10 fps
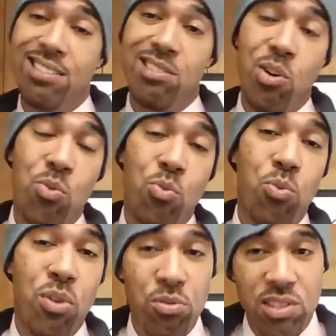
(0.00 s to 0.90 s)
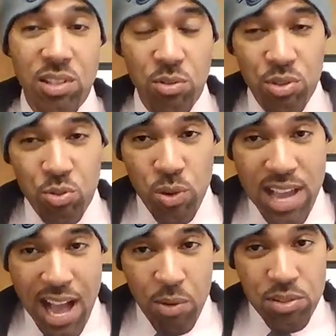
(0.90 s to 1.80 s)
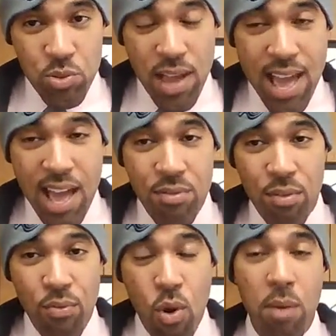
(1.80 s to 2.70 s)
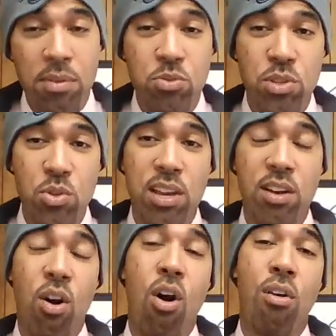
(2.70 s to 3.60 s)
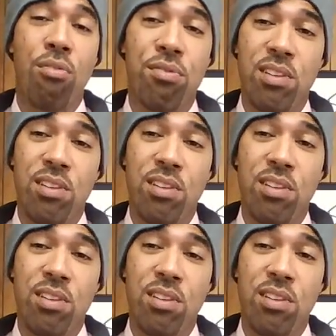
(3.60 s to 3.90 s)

So those, those three hours you have or four hours when you get off,